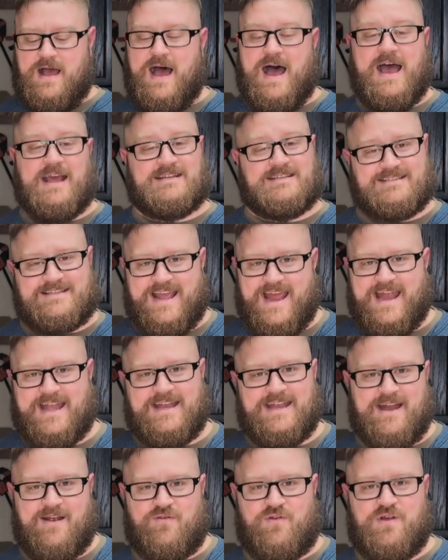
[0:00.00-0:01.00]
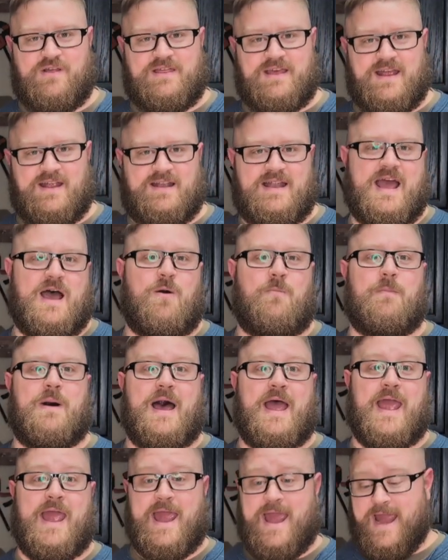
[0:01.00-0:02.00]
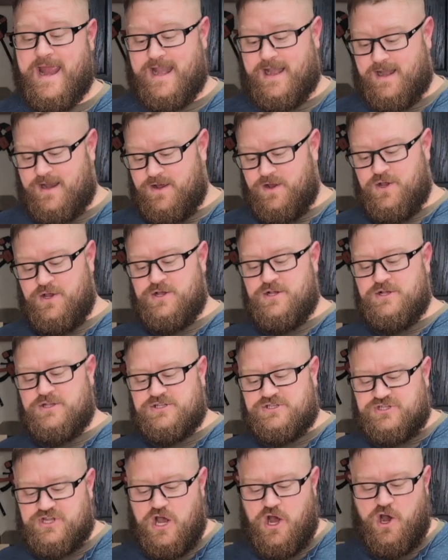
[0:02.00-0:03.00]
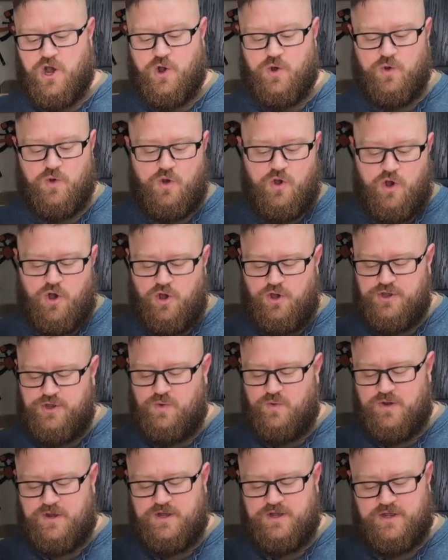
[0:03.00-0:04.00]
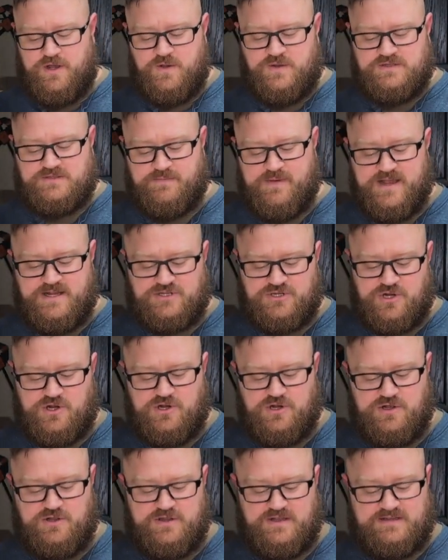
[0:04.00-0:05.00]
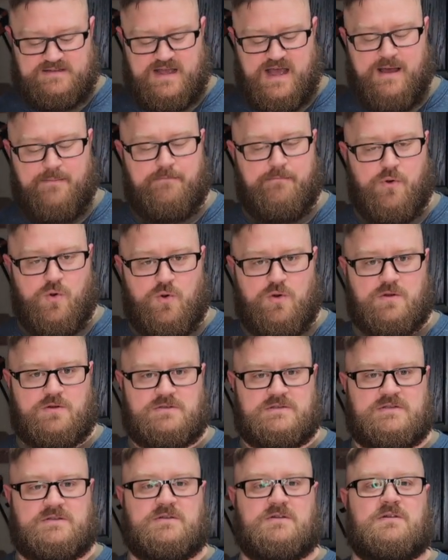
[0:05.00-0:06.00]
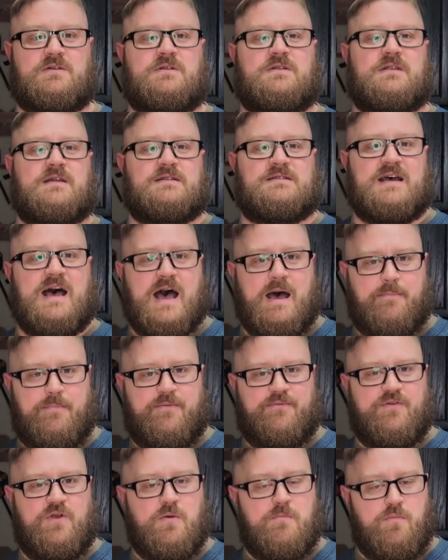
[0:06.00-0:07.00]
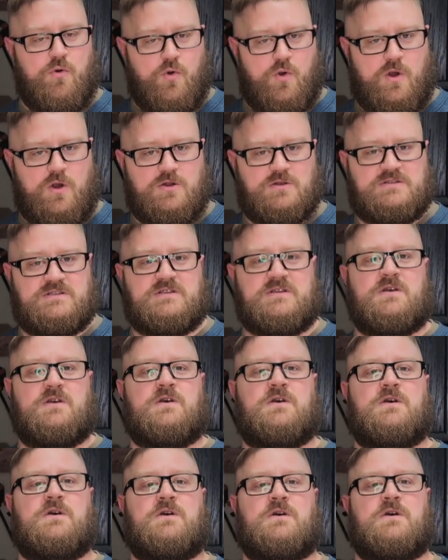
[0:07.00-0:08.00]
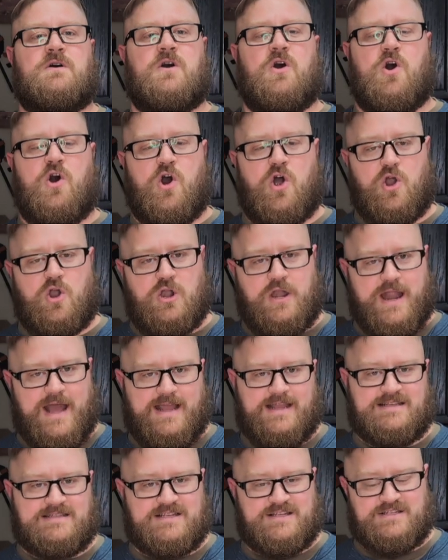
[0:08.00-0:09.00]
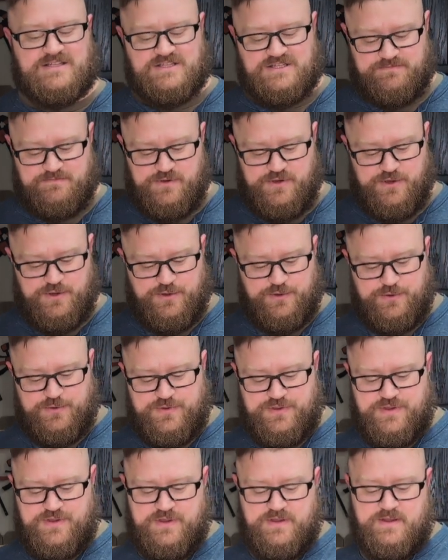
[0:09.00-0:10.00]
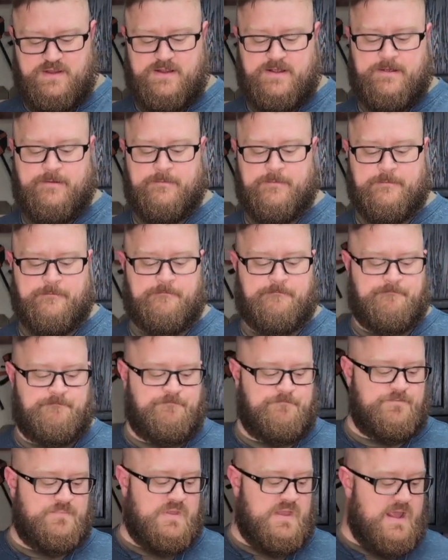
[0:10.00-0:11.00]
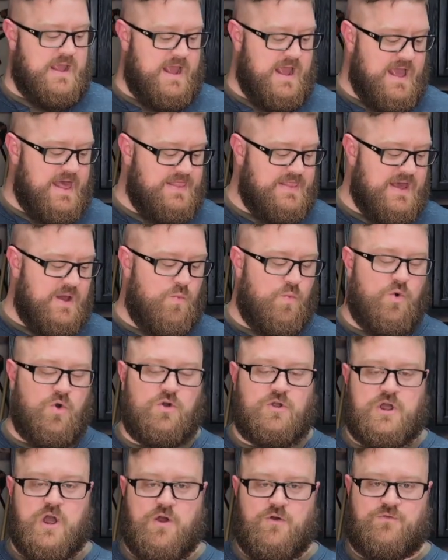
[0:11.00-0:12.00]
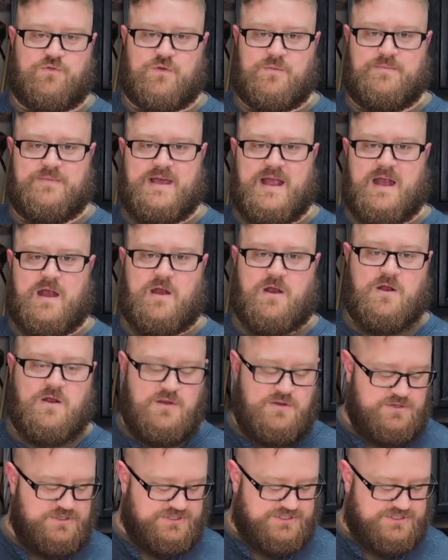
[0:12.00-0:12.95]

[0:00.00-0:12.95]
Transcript: I sanded everything down by hand. So all you want to do is make sure the top of your boards are nice and smooth, and then we'll go from there.